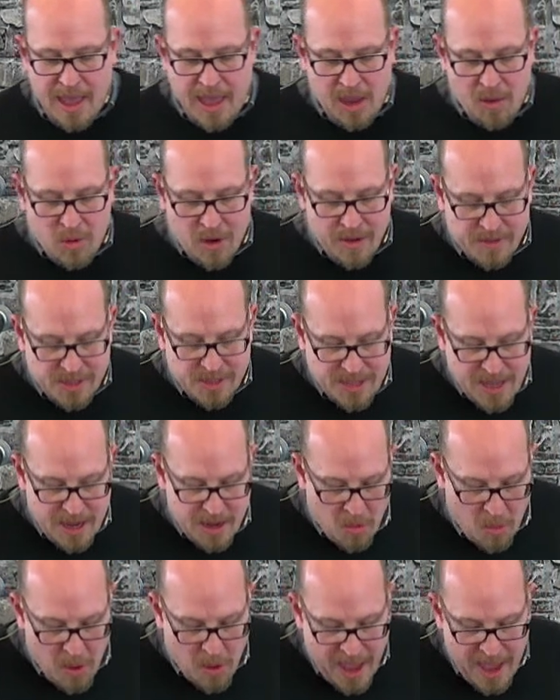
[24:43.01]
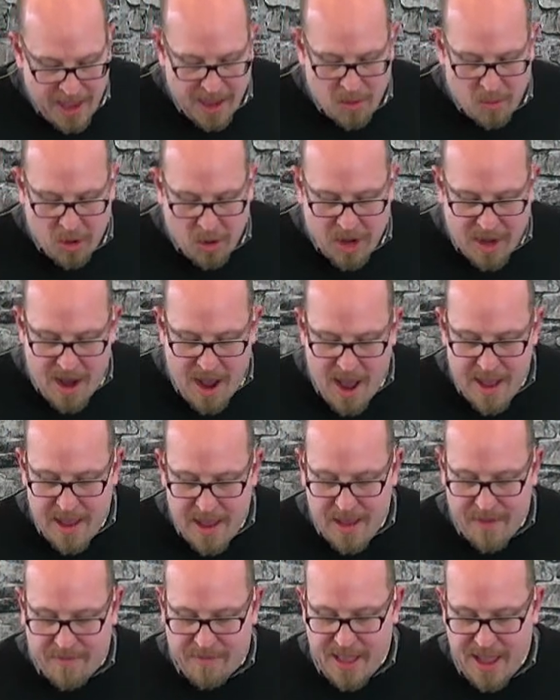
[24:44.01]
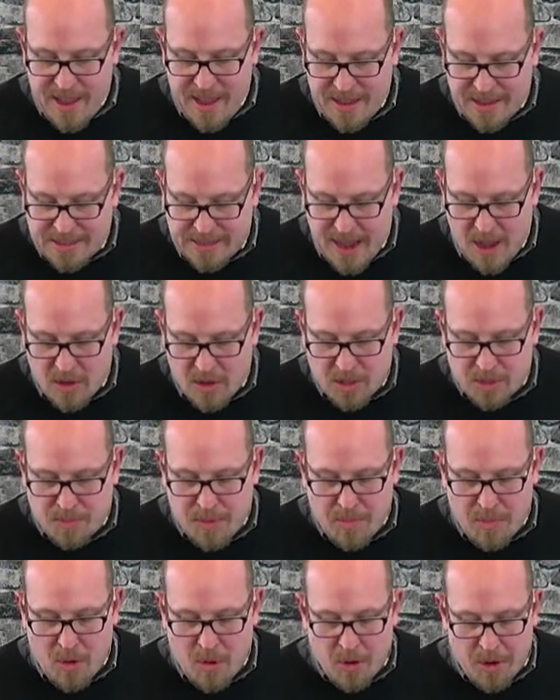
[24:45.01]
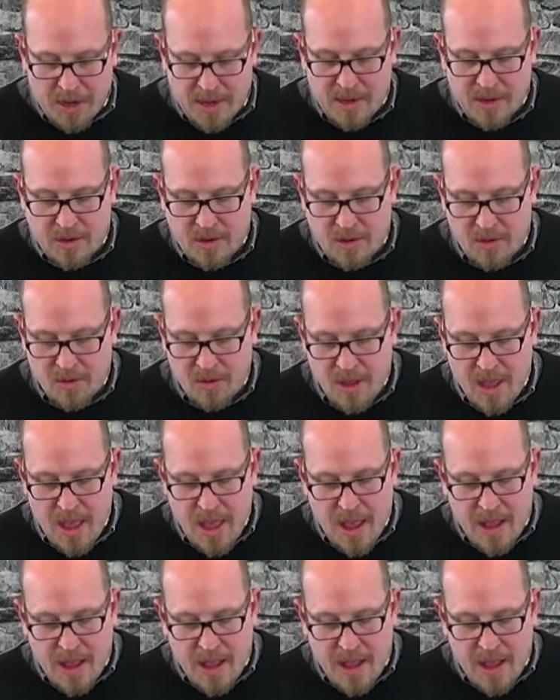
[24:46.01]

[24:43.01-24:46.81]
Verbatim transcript: he would have stayed awake and would not have let his house be broken into.